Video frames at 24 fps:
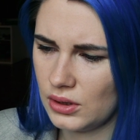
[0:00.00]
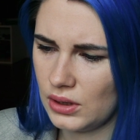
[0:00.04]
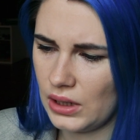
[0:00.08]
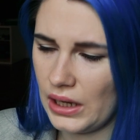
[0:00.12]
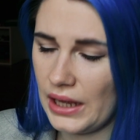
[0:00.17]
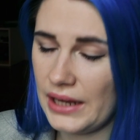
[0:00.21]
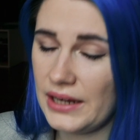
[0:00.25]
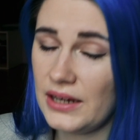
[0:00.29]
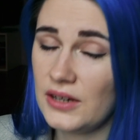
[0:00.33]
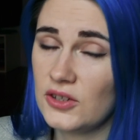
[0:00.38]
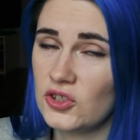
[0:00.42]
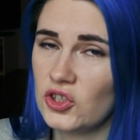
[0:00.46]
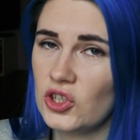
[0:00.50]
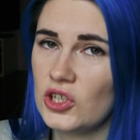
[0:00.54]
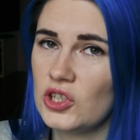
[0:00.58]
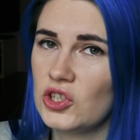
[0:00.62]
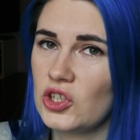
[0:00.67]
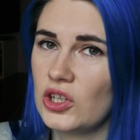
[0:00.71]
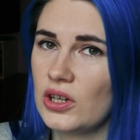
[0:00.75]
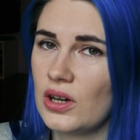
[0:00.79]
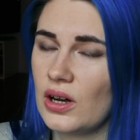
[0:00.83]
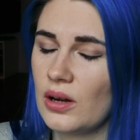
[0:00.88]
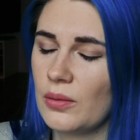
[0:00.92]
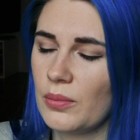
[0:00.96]
Han and
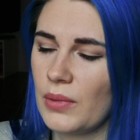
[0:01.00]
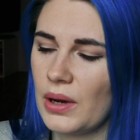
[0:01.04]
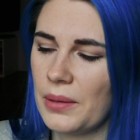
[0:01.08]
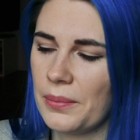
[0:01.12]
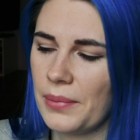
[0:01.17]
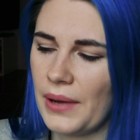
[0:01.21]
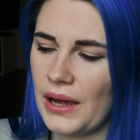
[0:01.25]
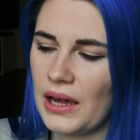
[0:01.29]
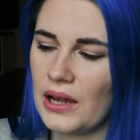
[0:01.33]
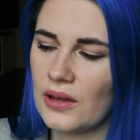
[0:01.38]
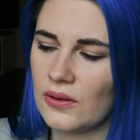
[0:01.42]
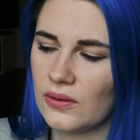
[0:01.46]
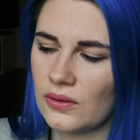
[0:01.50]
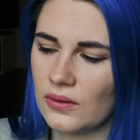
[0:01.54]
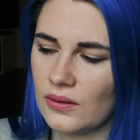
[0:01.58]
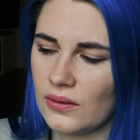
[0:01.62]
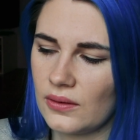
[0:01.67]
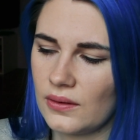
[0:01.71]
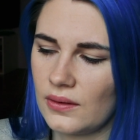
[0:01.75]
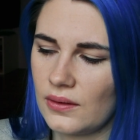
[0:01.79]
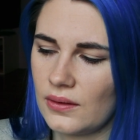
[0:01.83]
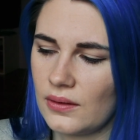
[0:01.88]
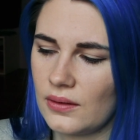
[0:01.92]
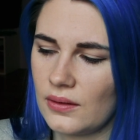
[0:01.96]
Jinjin are my
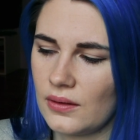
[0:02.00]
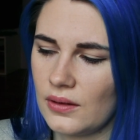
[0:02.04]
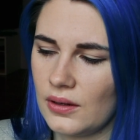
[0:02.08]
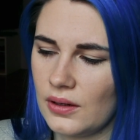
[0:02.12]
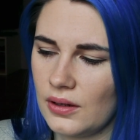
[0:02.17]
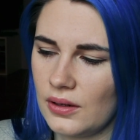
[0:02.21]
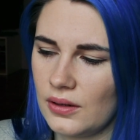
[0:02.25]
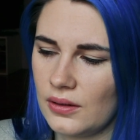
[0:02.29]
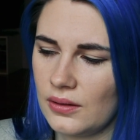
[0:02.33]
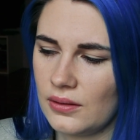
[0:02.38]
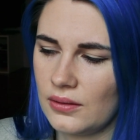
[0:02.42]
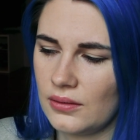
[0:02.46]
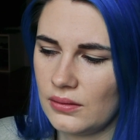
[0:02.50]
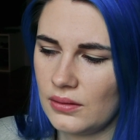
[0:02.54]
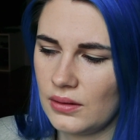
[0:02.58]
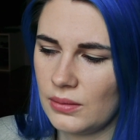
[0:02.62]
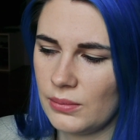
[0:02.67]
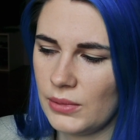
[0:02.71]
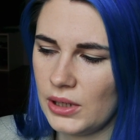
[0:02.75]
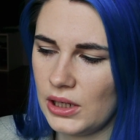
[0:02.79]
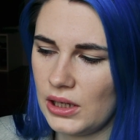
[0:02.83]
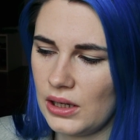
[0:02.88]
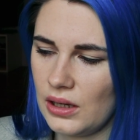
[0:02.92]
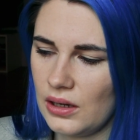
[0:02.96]
biases. Like,
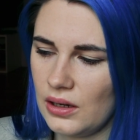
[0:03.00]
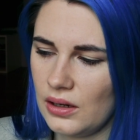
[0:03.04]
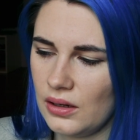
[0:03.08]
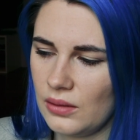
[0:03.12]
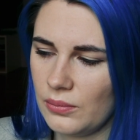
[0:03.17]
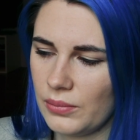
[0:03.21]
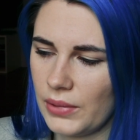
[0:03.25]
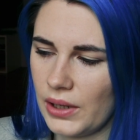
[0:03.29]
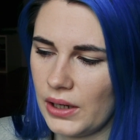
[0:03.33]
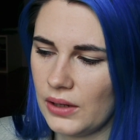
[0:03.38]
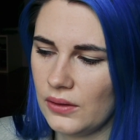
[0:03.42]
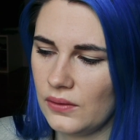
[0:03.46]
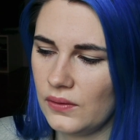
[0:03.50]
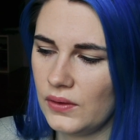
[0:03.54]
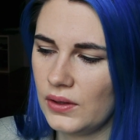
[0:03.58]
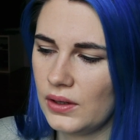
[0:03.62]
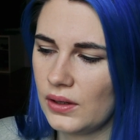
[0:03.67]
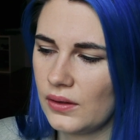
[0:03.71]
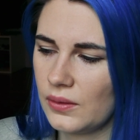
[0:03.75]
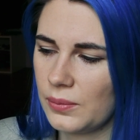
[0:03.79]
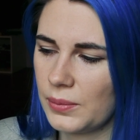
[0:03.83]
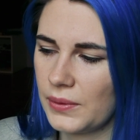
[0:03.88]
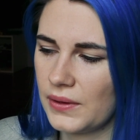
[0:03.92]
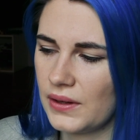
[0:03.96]
am I getting bias
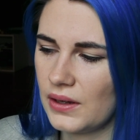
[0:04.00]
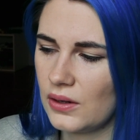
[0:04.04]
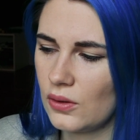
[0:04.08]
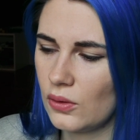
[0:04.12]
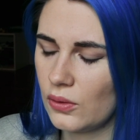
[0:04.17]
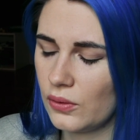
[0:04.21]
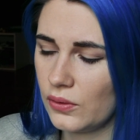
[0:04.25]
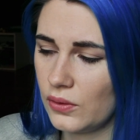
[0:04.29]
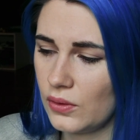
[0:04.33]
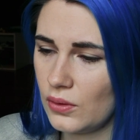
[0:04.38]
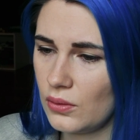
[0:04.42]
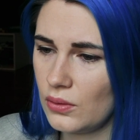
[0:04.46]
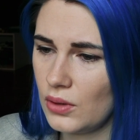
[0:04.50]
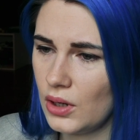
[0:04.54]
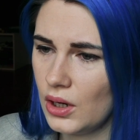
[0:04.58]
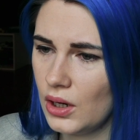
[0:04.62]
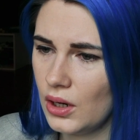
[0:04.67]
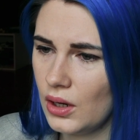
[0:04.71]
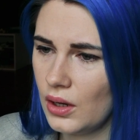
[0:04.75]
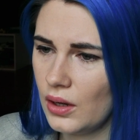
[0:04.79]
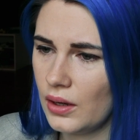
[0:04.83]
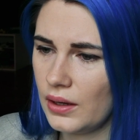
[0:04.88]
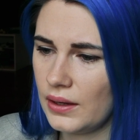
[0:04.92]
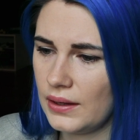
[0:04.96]
feelings? But then also,
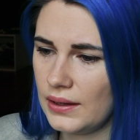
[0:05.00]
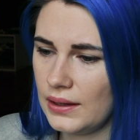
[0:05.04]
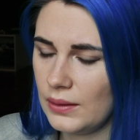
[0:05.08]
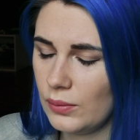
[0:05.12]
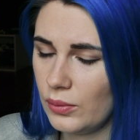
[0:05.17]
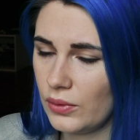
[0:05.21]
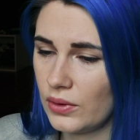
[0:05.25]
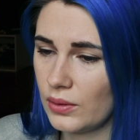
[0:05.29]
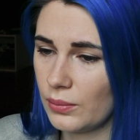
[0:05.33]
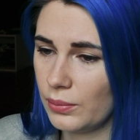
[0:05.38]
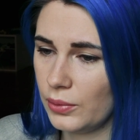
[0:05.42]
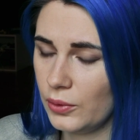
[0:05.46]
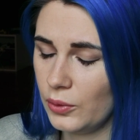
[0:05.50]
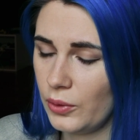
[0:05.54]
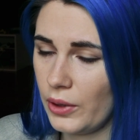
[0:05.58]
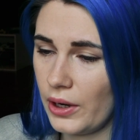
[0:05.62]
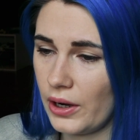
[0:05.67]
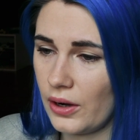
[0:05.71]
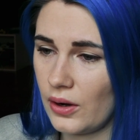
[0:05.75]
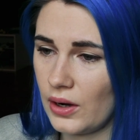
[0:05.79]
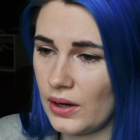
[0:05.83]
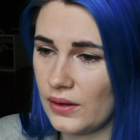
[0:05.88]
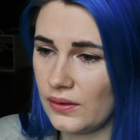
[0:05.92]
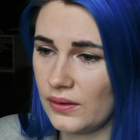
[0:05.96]
he with the blue
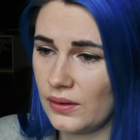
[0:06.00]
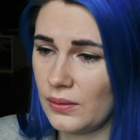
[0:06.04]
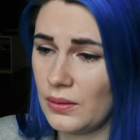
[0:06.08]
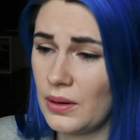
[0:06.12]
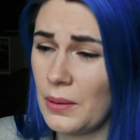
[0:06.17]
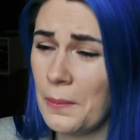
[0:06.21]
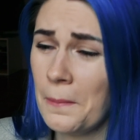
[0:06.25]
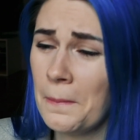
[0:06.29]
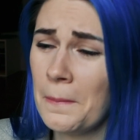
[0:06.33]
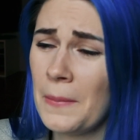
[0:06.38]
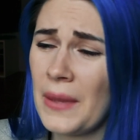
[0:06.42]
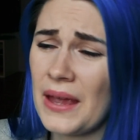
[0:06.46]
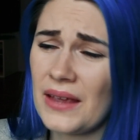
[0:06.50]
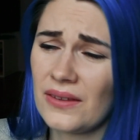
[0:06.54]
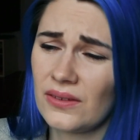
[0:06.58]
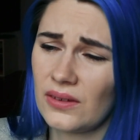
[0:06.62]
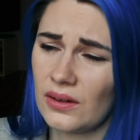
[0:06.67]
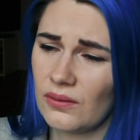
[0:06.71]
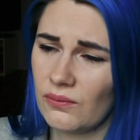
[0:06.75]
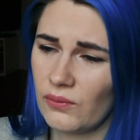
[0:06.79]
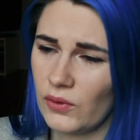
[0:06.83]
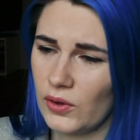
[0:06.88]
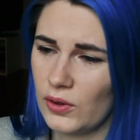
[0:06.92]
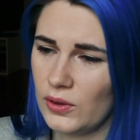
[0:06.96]
hair has an
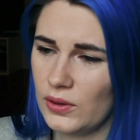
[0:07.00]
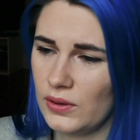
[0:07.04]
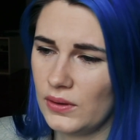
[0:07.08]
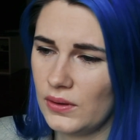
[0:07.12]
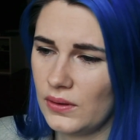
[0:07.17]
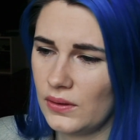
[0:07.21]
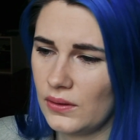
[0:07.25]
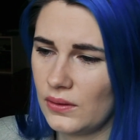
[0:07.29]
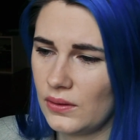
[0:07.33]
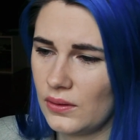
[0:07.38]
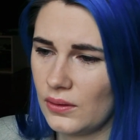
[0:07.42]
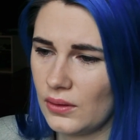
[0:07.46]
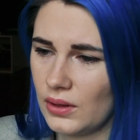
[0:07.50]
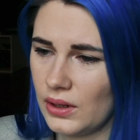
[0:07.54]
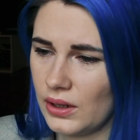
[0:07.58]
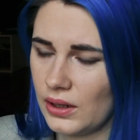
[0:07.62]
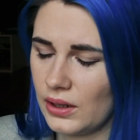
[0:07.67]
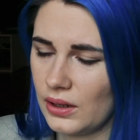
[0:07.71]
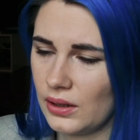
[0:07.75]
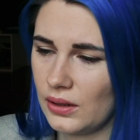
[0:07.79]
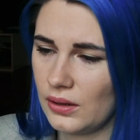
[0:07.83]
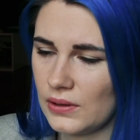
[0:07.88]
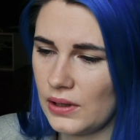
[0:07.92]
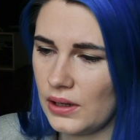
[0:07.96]
amazing voice. So
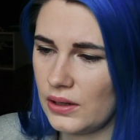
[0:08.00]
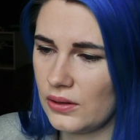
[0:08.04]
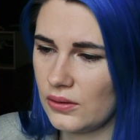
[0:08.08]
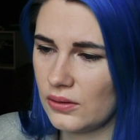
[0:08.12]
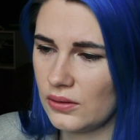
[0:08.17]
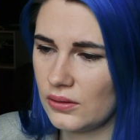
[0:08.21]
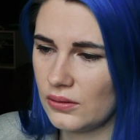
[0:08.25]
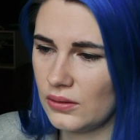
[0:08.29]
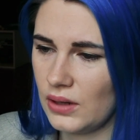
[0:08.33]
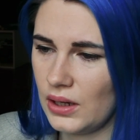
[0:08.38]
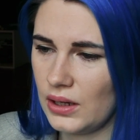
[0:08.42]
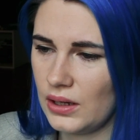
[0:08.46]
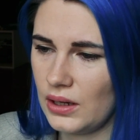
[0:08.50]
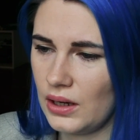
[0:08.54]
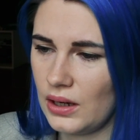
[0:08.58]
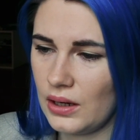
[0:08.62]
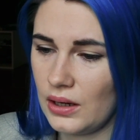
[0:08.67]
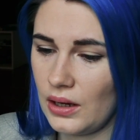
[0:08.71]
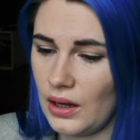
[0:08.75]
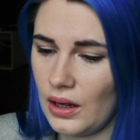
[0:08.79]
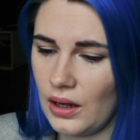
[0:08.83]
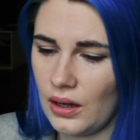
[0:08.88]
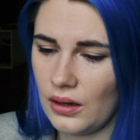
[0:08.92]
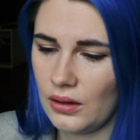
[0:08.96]
like, I don't know.
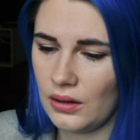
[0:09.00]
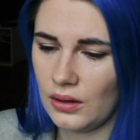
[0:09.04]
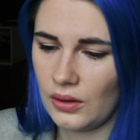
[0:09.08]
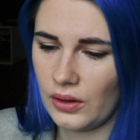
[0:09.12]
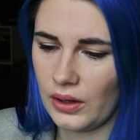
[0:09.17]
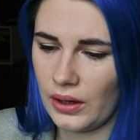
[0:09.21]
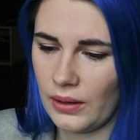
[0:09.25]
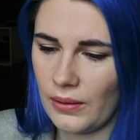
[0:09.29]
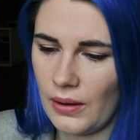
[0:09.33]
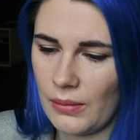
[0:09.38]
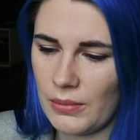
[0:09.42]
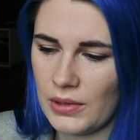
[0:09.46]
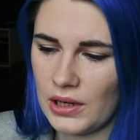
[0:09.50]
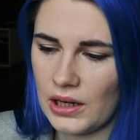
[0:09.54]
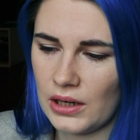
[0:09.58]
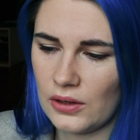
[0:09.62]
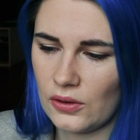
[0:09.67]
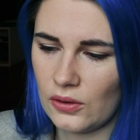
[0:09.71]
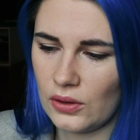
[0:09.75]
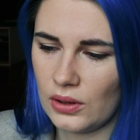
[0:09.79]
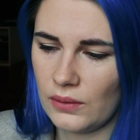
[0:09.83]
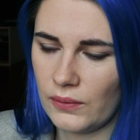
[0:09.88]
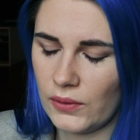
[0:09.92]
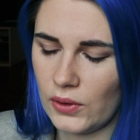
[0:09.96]
Okay. I mean, I
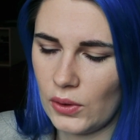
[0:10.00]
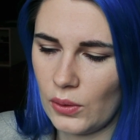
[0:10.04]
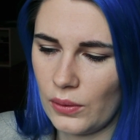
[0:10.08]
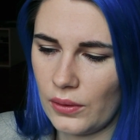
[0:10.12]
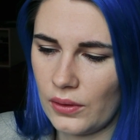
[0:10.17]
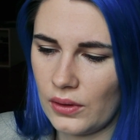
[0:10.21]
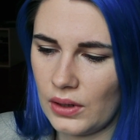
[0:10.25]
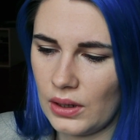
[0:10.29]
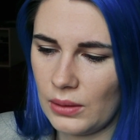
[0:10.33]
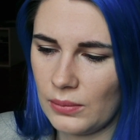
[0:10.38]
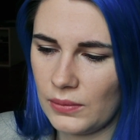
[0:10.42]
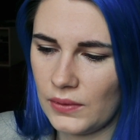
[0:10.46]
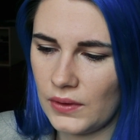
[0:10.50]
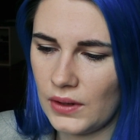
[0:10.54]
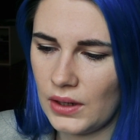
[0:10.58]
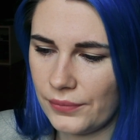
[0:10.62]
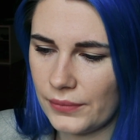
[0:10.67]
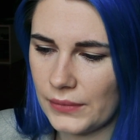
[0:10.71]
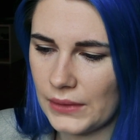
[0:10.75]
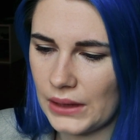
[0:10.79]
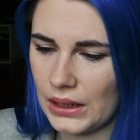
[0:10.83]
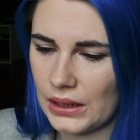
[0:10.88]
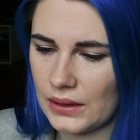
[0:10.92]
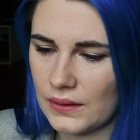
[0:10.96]
don't even know their names.
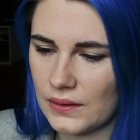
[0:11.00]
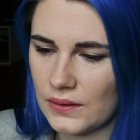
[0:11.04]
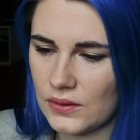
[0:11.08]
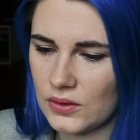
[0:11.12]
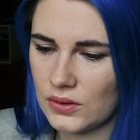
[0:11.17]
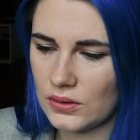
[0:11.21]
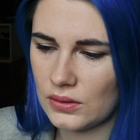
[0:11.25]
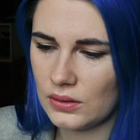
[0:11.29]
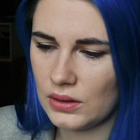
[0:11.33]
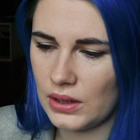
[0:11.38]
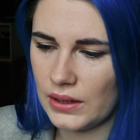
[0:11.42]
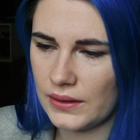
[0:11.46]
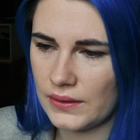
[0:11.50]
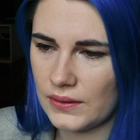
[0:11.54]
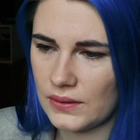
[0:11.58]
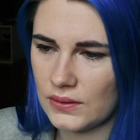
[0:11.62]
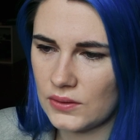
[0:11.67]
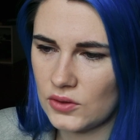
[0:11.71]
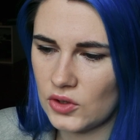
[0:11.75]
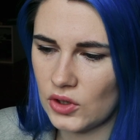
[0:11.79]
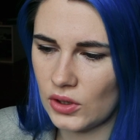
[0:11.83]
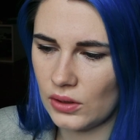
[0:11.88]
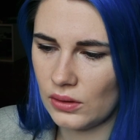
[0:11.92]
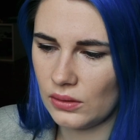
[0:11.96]
Let's
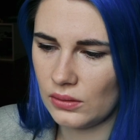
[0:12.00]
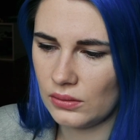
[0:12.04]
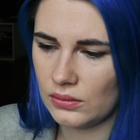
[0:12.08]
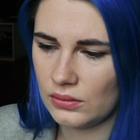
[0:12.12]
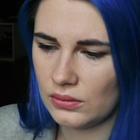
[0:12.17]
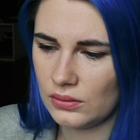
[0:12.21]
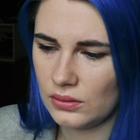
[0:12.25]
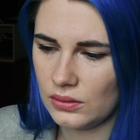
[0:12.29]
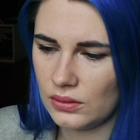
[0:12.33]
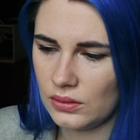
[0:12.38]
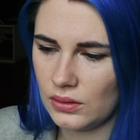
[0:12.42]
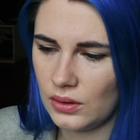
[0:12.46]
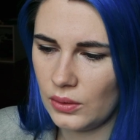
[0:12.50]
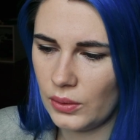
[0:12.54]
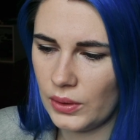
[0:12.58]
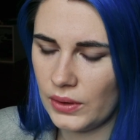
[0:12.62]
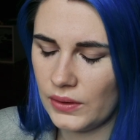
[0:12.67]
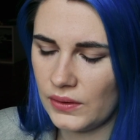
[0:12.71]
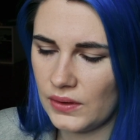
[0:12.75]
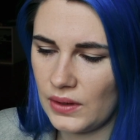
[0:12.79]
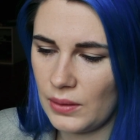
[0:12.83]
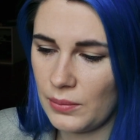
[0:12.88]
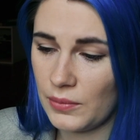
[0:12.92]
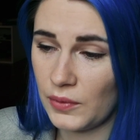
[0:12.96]
chill. Oh,
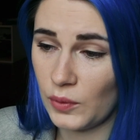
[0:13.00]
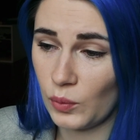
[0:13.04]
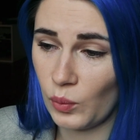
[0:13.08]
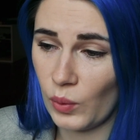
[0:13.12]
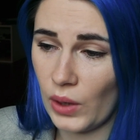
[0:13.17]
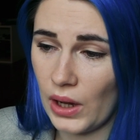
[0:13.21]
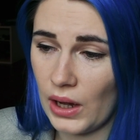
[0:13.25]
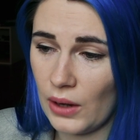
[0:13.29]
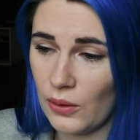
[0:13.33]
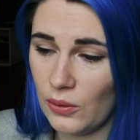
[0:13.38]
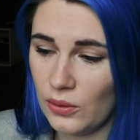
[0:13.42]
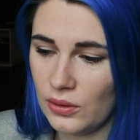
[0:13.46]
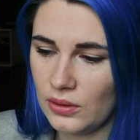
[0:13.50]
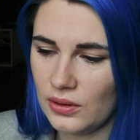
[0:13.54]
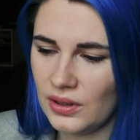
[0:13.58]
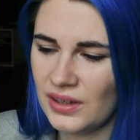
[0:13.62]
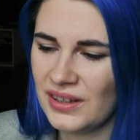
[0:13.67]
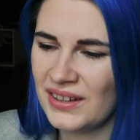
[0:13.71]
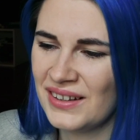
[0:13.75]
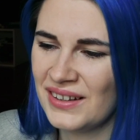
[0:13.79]
his name's Wow.